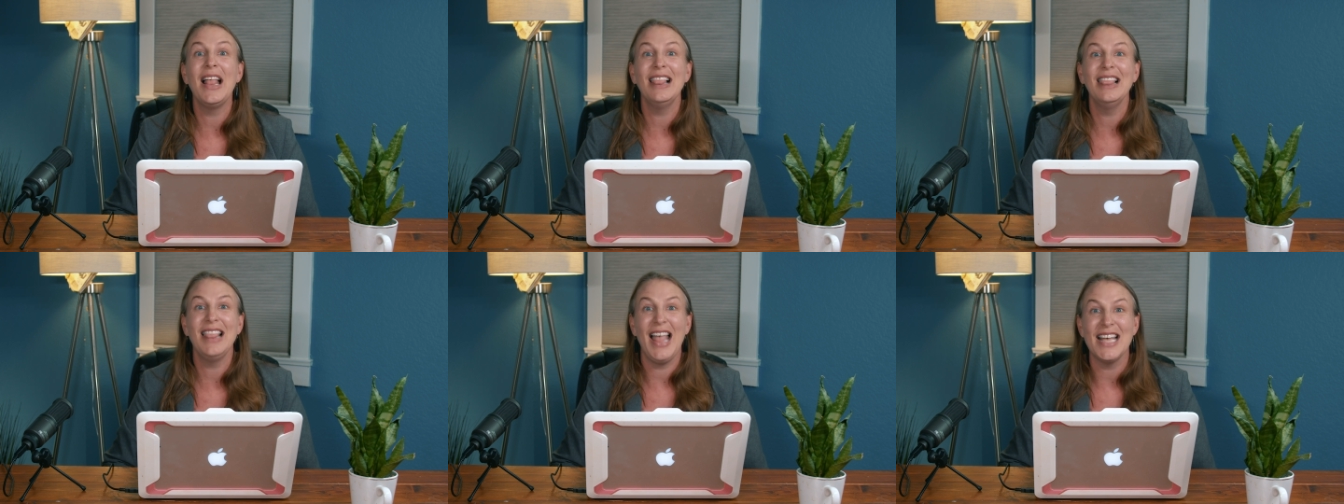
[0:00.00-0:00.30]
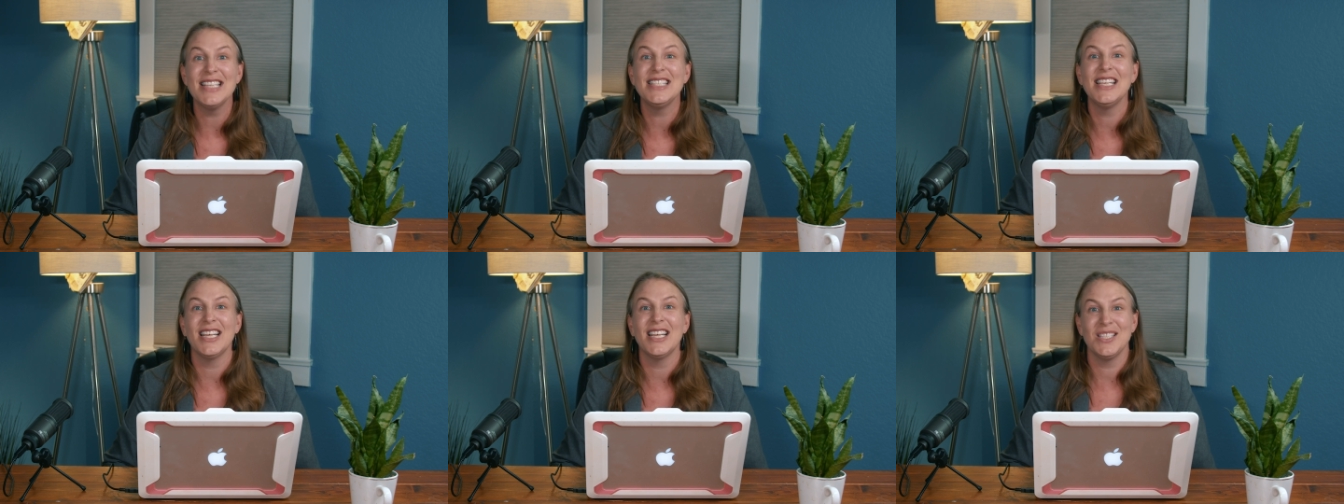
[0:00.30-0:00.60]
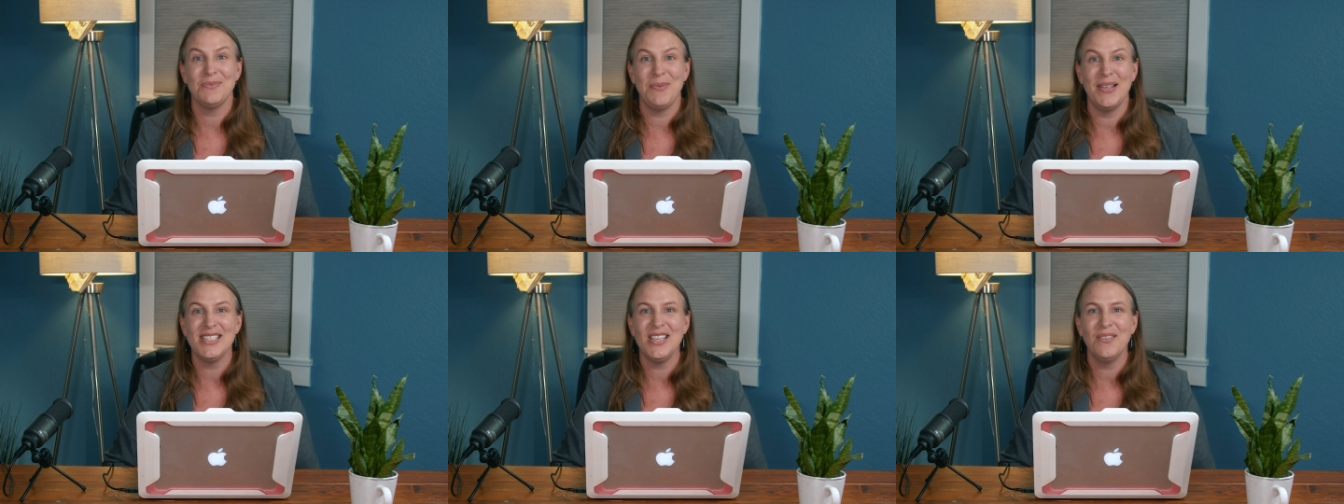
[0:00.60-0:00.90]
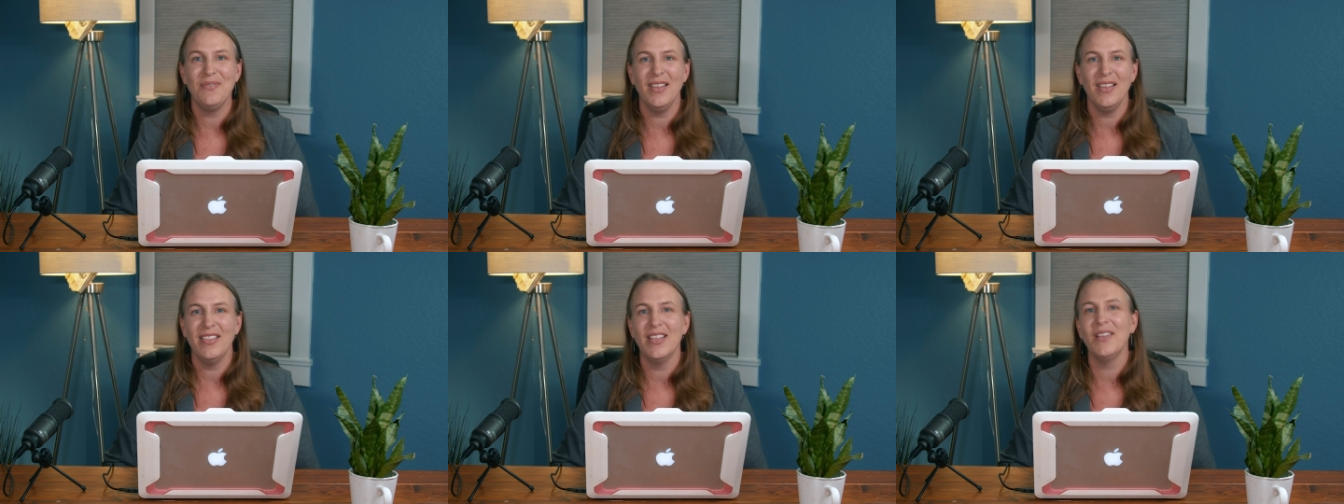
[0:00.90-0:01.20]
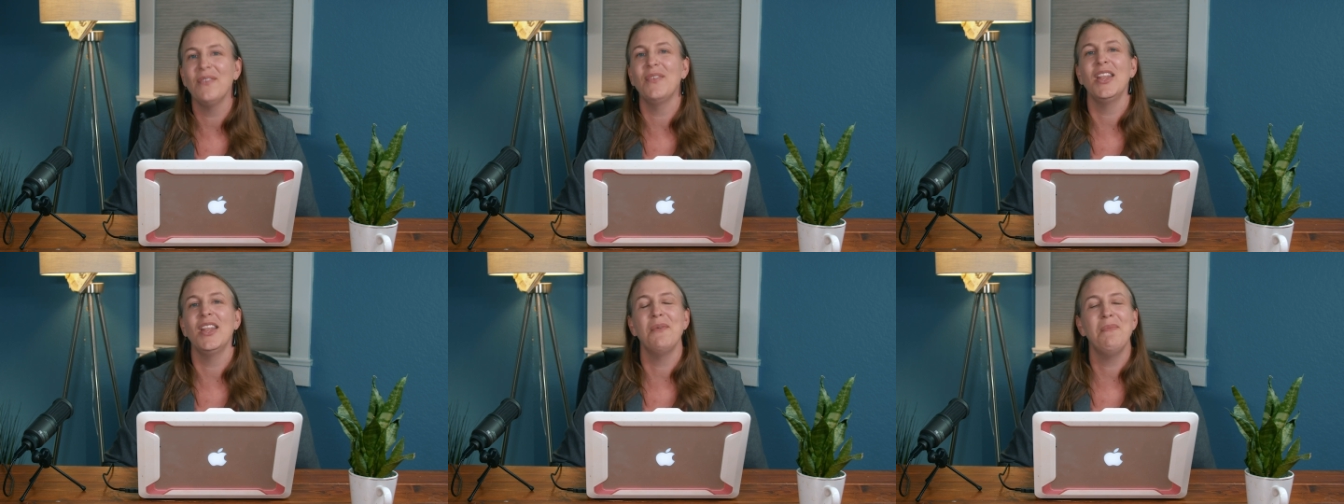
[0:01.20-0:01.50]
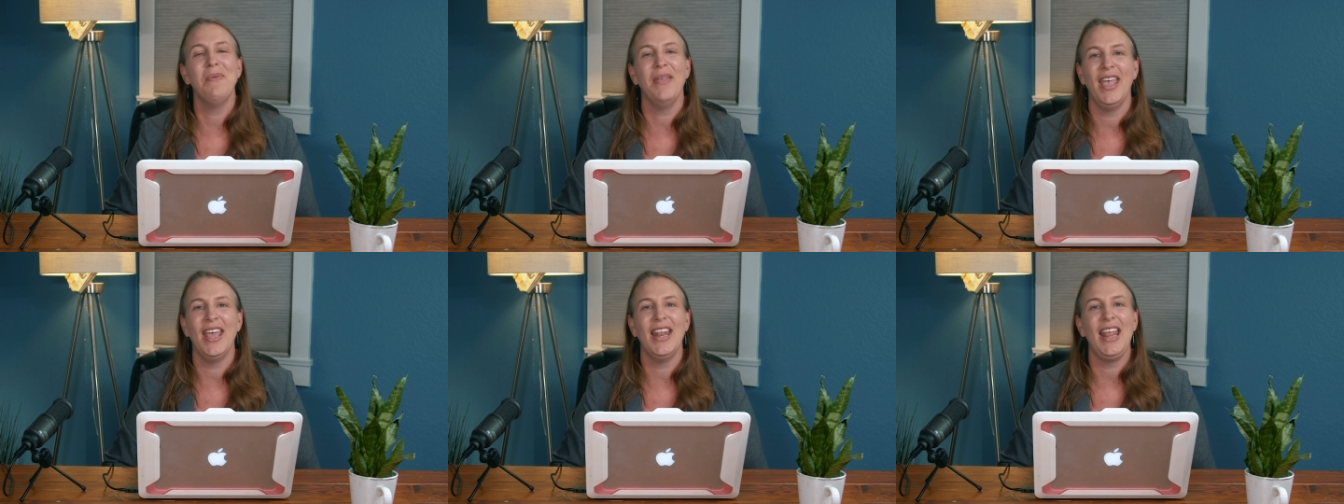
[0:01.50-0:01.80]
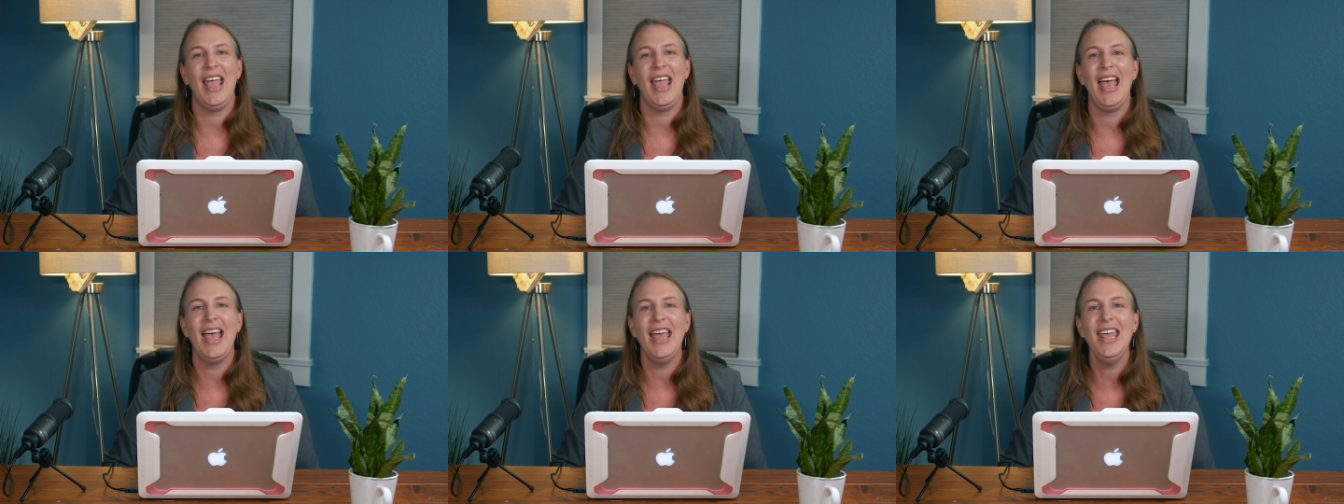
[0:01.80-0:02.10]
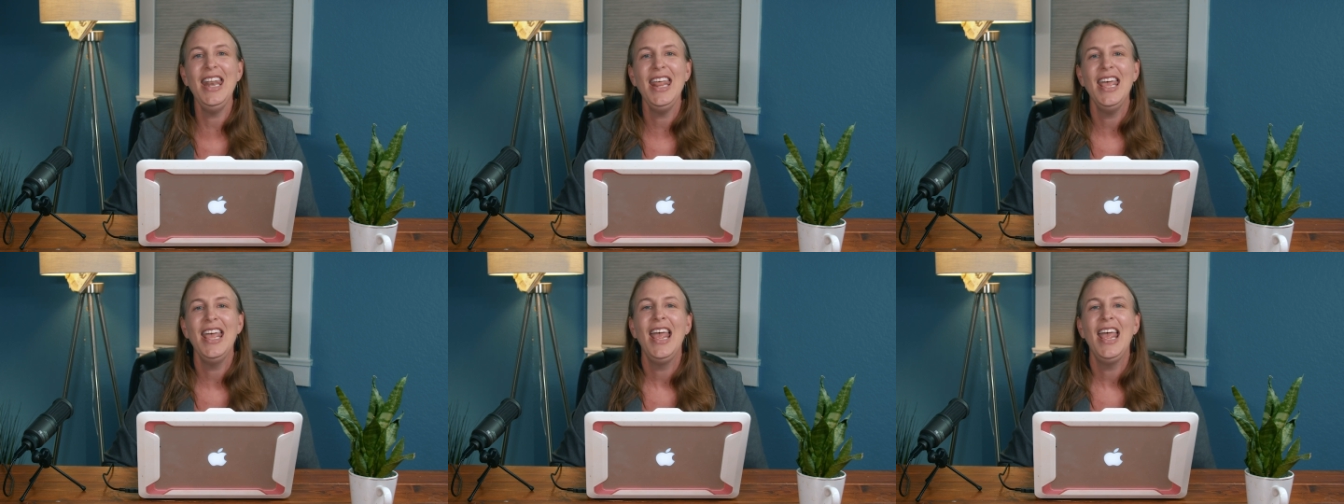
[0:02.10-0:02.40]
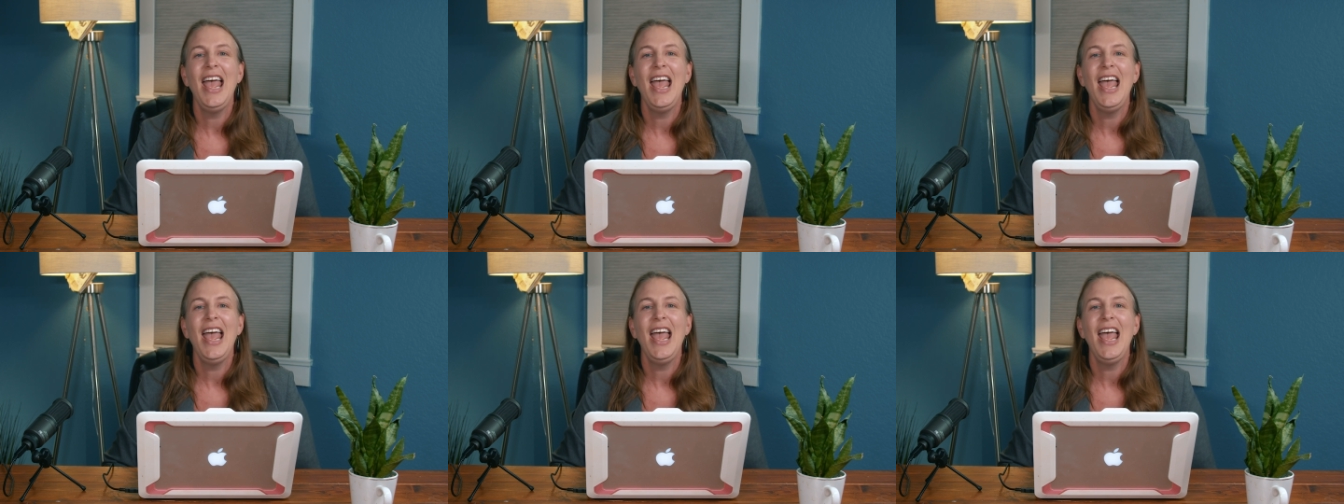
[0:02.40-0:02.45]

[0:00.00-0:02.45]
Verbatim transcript: less expensively than when you plan ahead.